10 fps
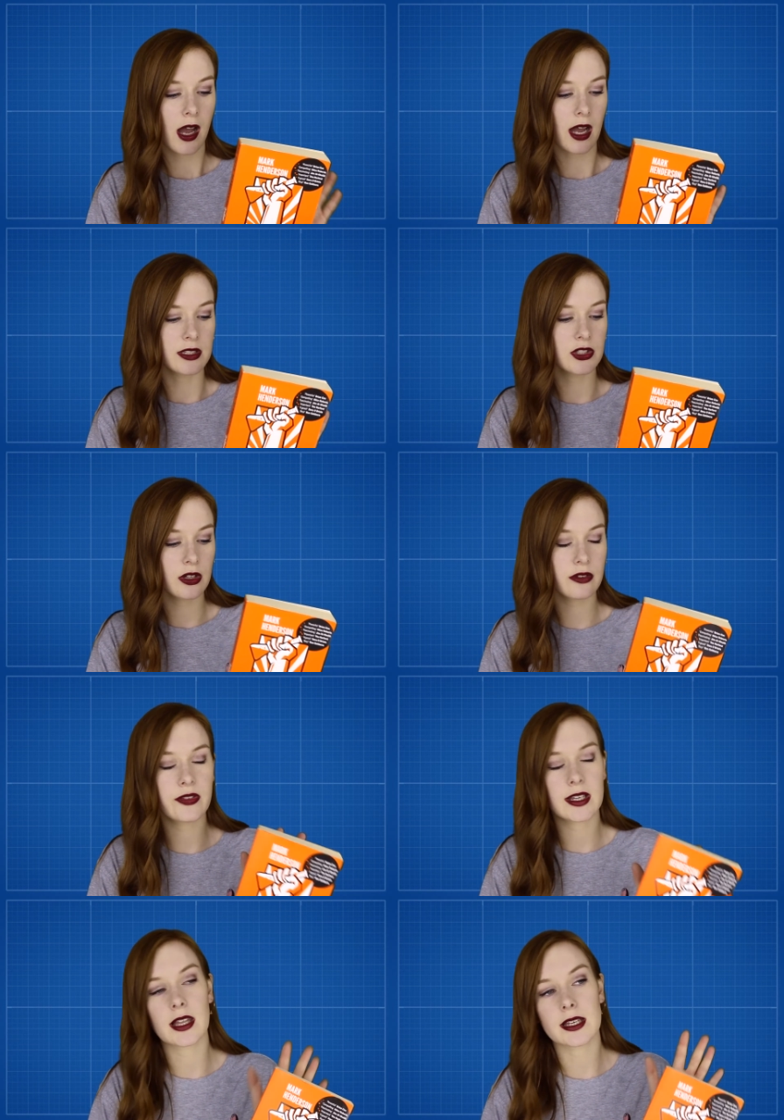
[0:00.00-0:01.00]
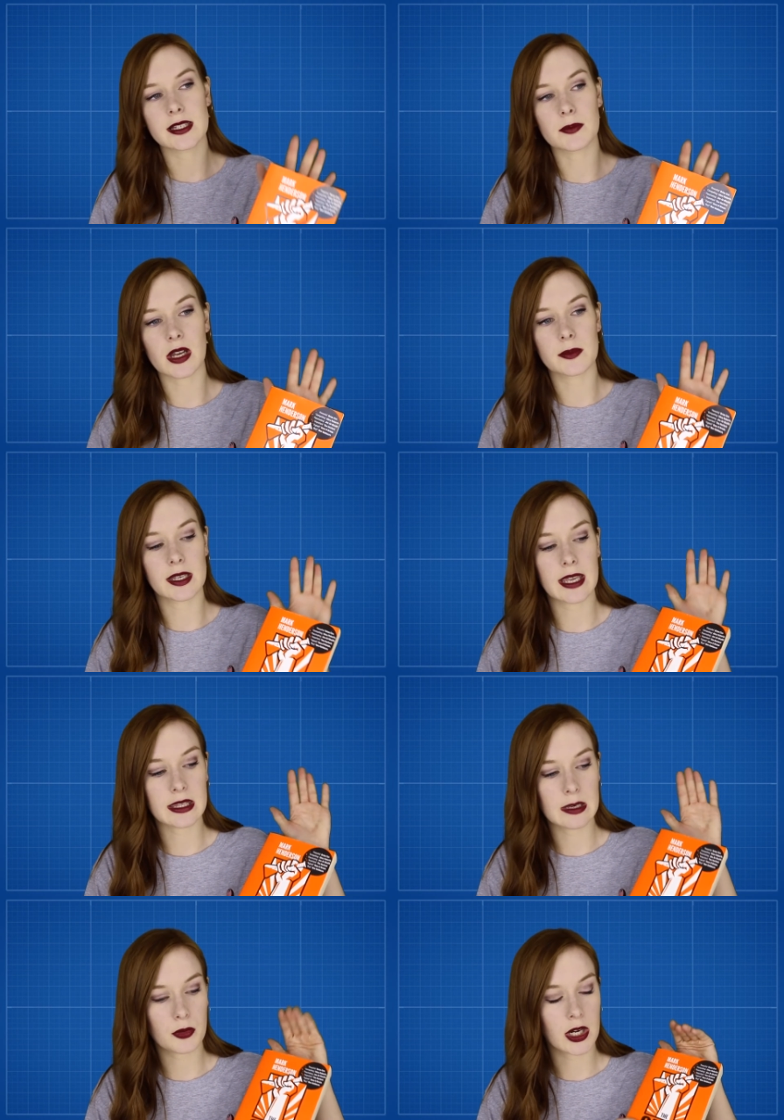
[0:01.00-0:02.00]
I do feel like sometimes I get
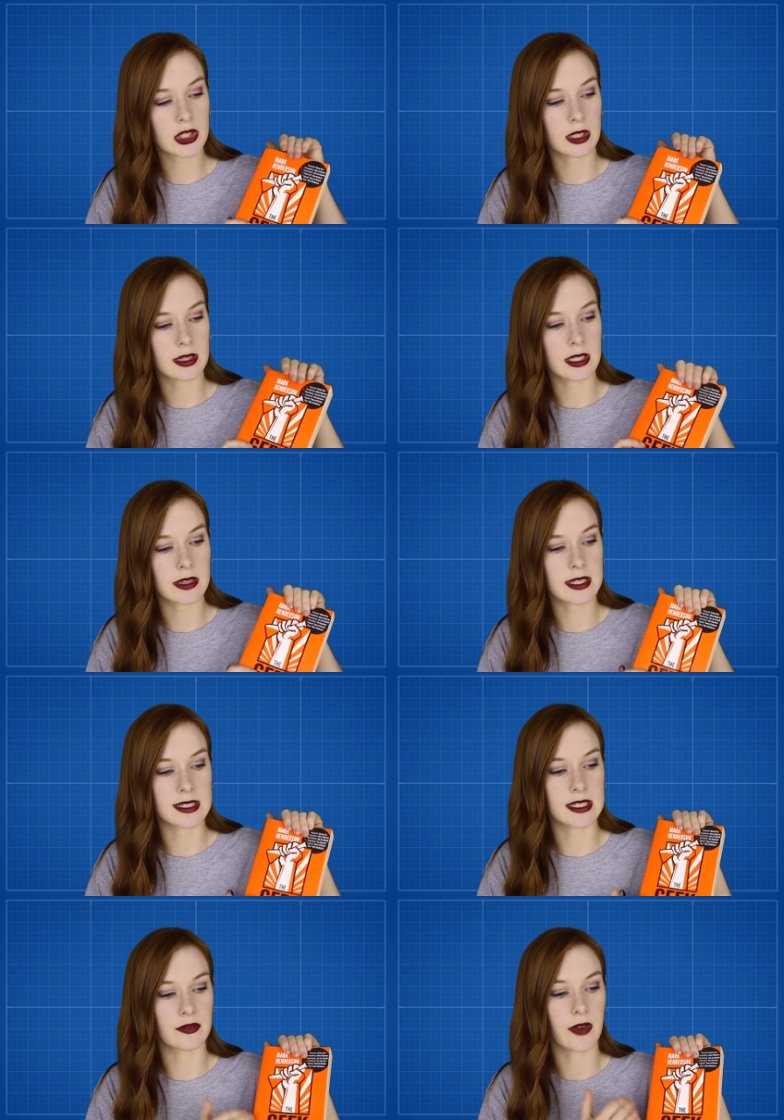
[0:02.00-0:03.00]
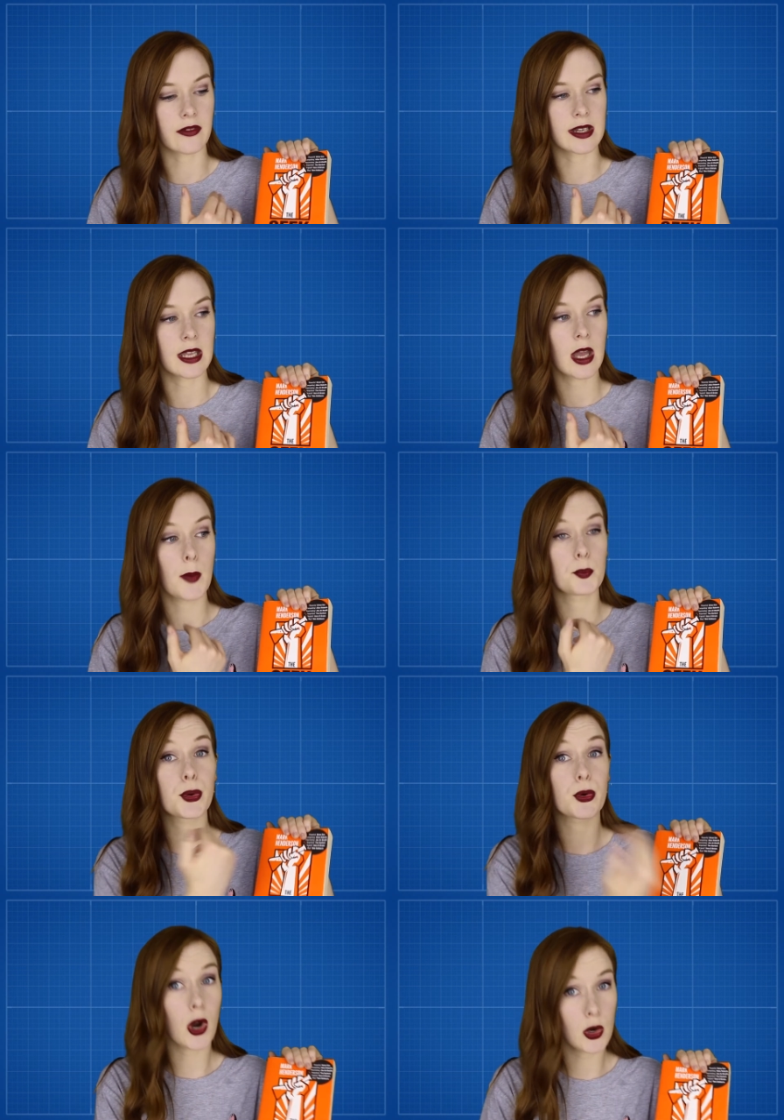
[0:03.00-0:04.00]
the impression that this is a very
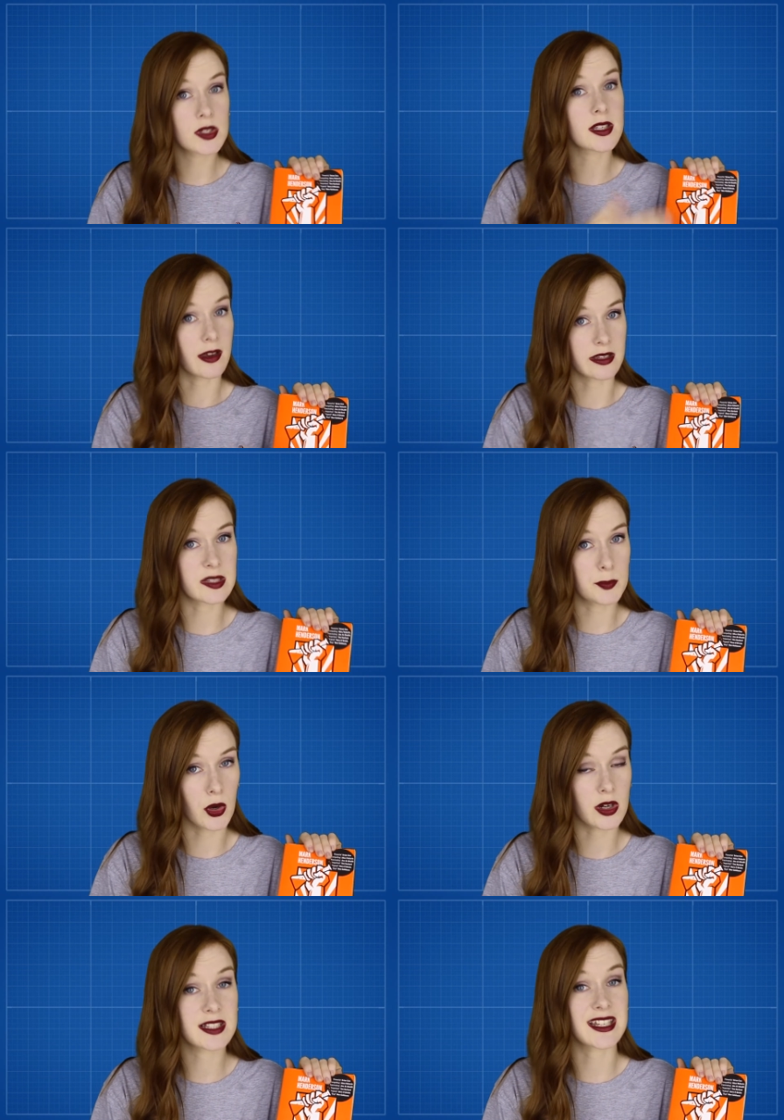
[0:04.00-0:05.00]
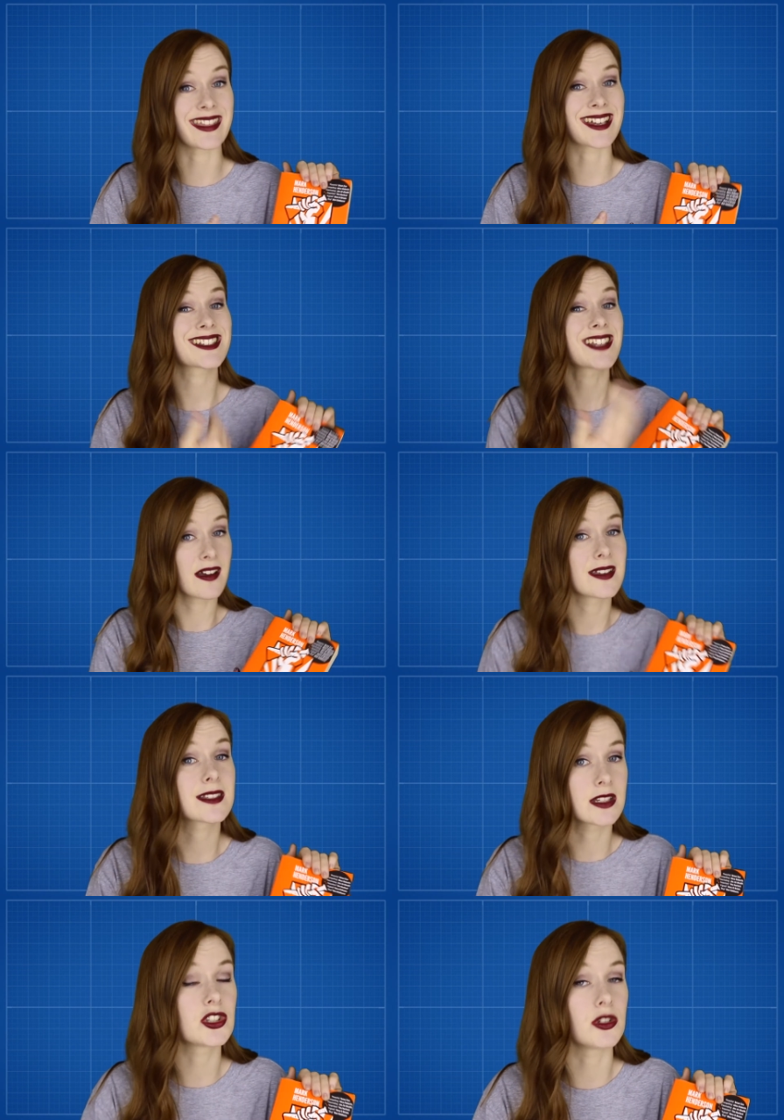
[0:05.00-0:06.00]
pro-science book, in that science
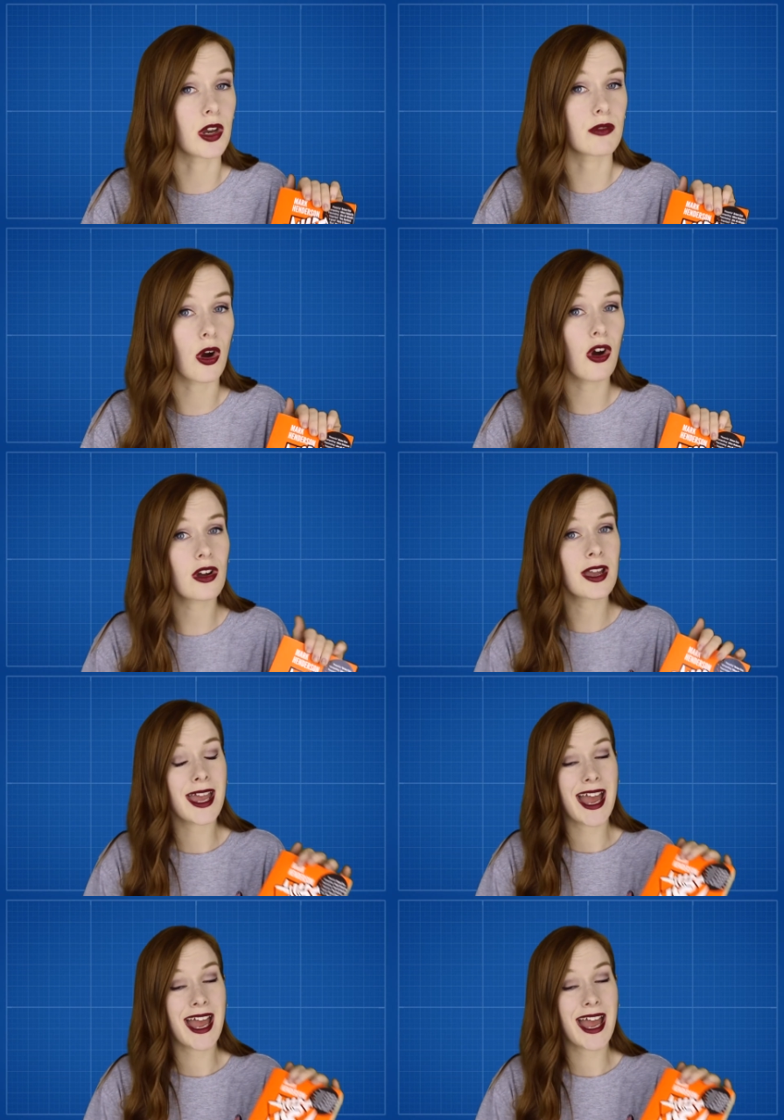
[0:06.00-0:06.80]
can do no wrong,